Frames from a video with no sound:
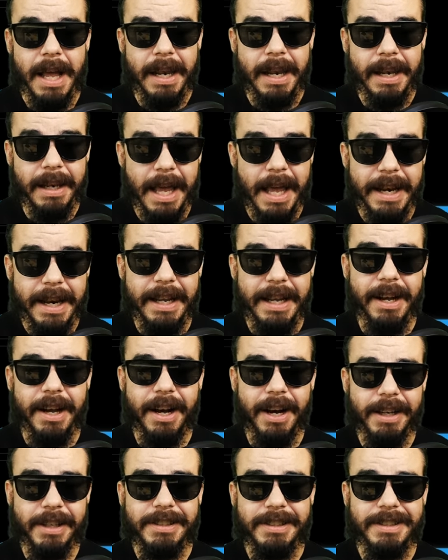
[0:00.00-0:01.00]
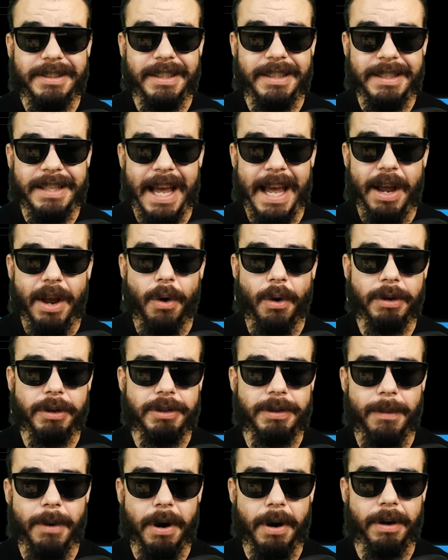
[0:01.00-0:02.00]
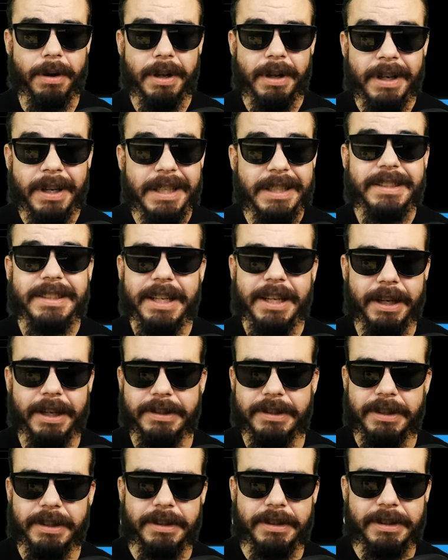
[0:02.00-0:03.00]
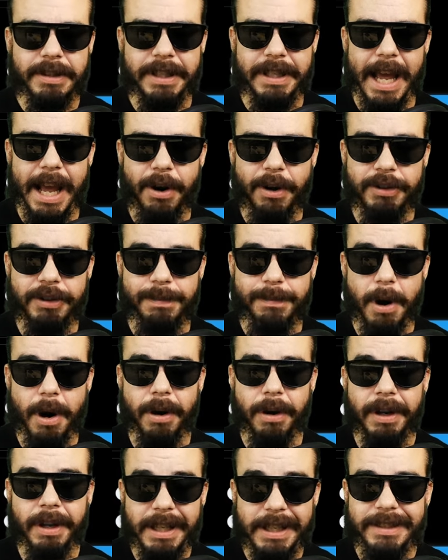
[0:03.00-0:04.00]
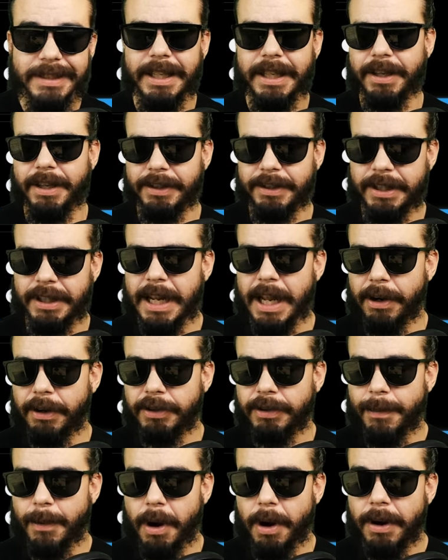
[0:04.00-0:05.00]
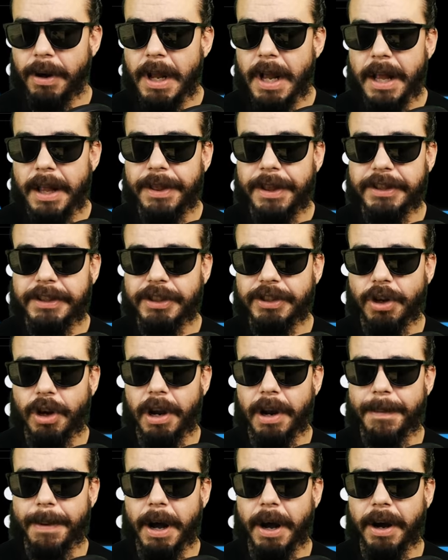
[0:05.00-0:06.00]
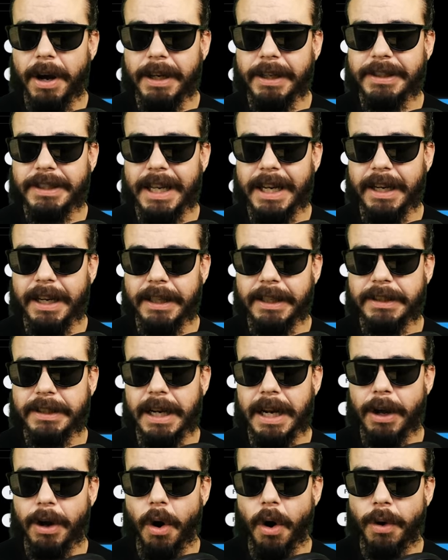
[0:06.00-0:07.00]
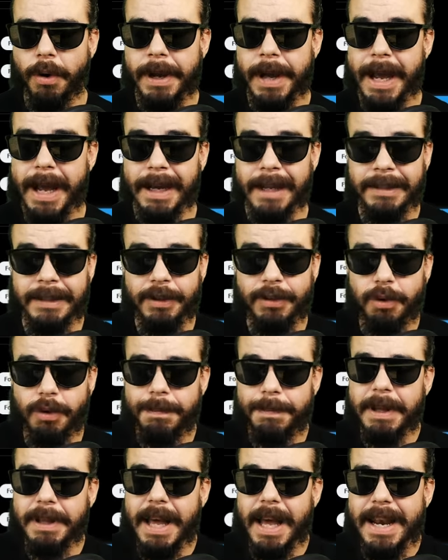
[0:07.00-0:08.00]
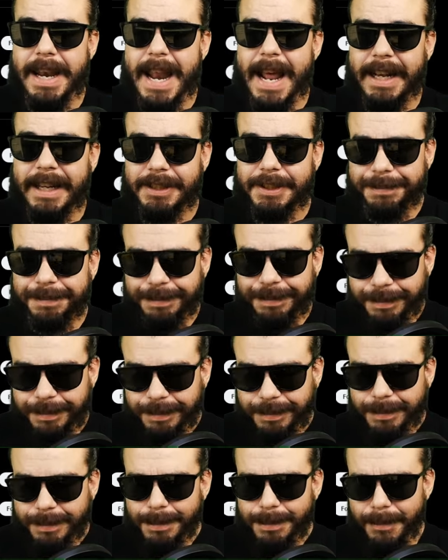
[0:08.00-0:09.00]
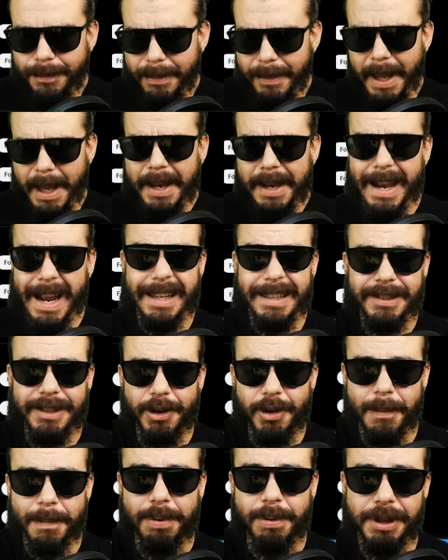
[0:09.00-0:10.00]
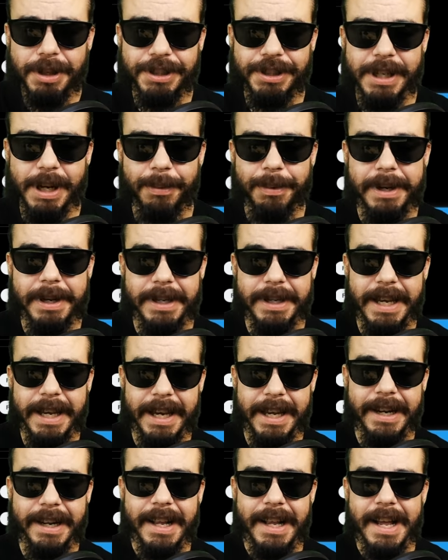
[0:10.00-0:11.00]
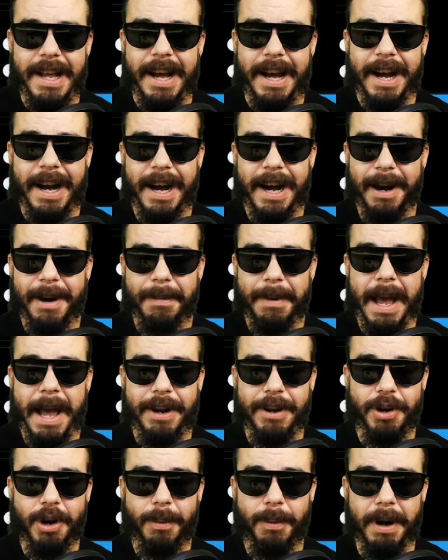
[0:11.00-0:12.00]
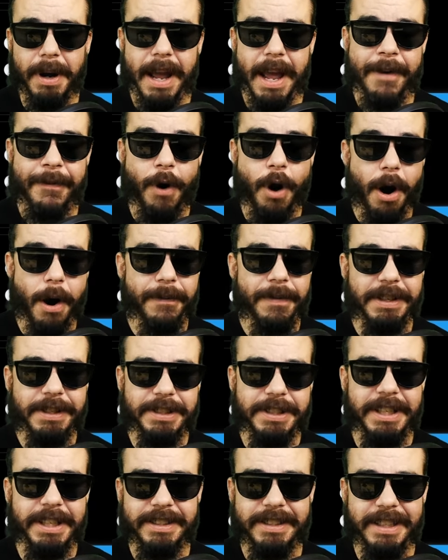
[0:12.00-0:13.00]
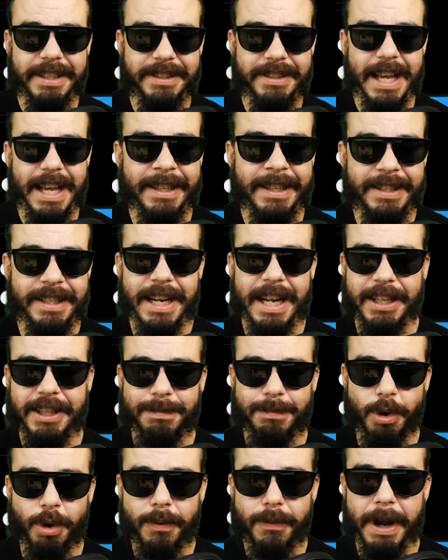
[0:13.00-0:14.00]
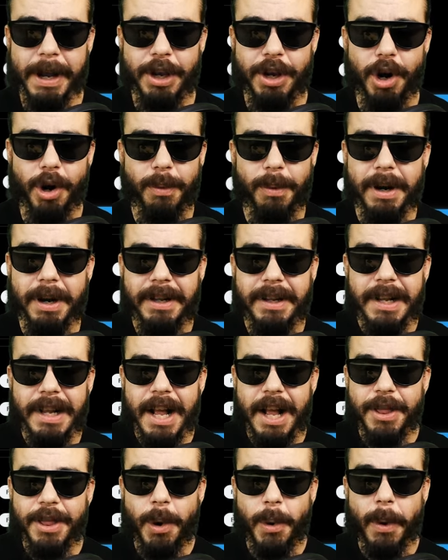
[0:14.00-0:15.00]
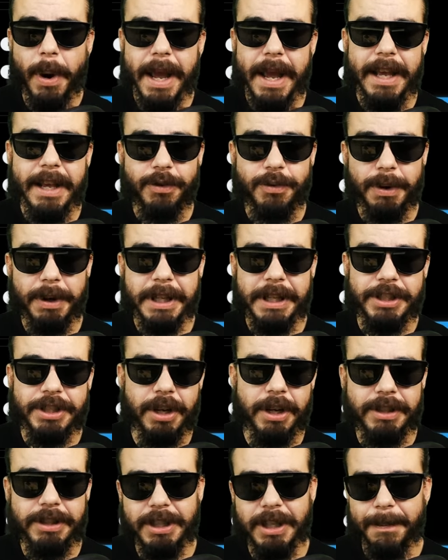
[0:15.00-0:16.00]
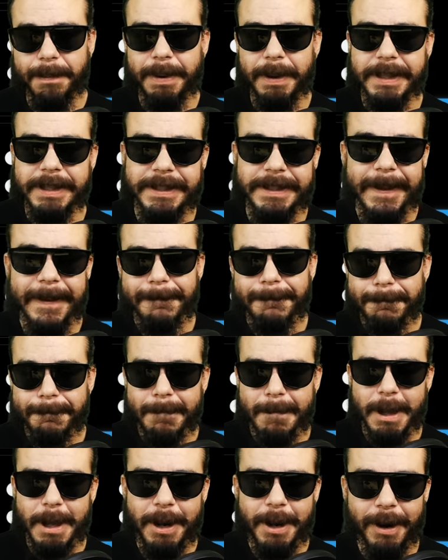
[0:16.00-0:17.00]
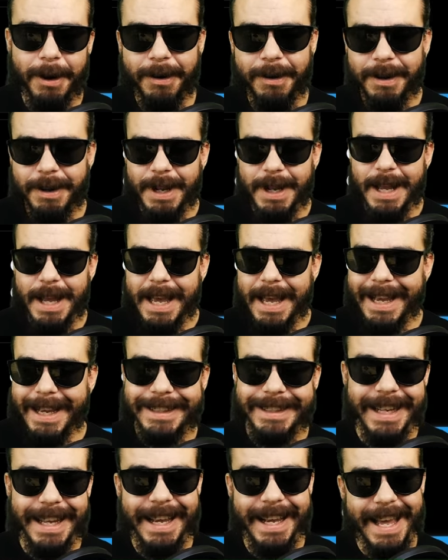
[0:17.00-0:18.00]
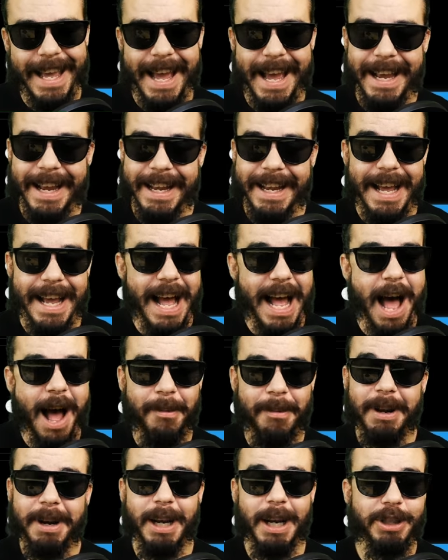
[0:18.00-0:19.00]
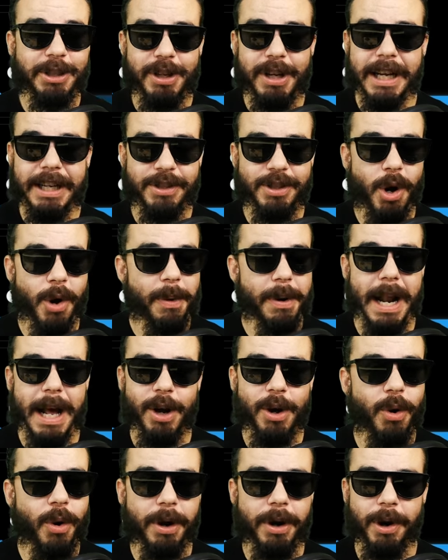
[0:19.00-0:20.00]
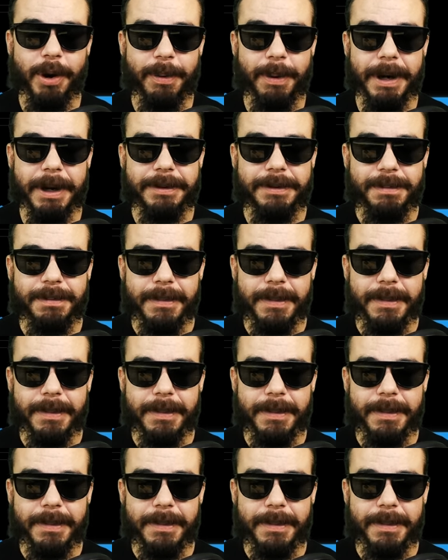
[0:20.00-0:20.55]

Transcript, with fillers: Letting us today or tomorrow. Listing us today or tomorrow. Listing us today or tomorrow. This is all about us getting listed on OKX. This would be that next nice little push that we can get. And you know what? If Harvey sees this the next move, and you know what? The way he's really turned up his, you know, his like, hey, I'm going to let you guys know we're not going nowhere.